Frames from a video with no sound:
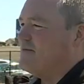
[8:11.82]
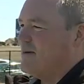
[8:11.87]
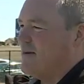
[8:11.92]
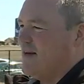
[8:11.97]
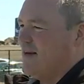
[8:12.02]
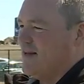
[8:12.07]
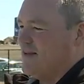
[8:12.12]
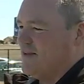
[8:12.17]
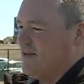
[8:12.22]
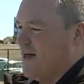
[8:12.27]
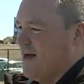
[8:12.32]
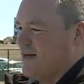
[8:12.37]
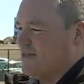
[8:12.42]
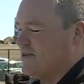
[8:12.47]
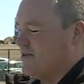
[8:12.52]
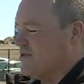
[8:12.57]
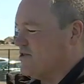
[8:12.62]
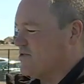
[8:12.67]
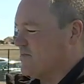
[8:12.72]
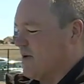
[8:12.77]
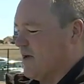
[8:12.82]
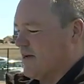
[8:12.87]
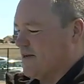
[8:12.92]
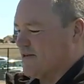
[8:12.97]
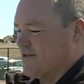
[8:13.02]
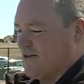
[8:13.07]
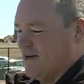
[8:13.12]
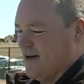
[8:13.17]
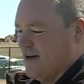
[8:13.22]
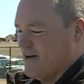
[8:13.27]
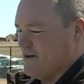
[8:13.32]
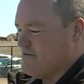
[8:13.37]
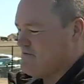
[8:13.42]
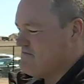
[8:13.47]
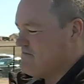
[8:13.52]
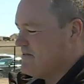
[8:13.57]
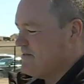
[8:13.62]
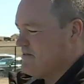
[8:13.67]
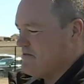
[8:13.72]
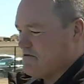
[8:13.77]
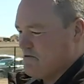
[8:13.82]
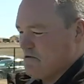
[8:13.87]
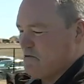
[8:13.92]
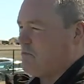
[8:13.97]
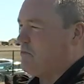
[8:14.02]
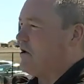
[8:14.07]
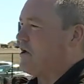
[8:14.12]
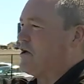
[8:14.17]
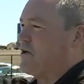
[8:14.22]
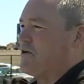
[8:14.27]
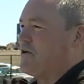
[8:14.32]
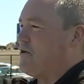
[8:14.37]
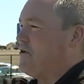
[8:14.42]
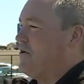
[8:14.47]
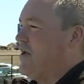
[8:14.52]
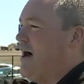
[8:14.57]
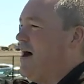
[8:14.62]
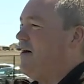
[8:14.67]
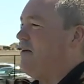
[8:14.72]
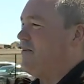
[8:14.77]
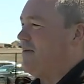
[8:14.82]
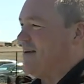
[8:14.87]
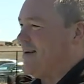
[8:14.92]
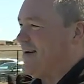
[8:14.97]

And lastly, Schmeeks, uh, what are you going to do now?